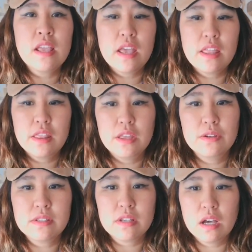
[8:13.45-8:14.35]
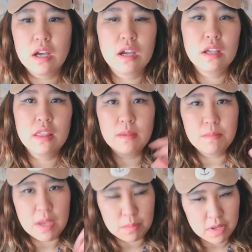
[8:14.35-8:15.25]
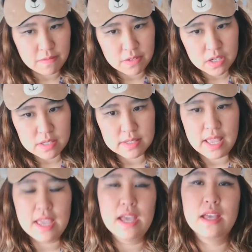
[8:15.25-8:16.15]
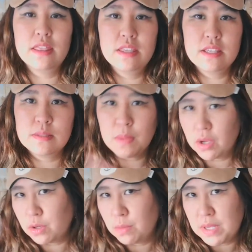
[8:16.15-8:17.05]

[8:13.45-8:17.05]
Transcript: and those are the memory verse and the small group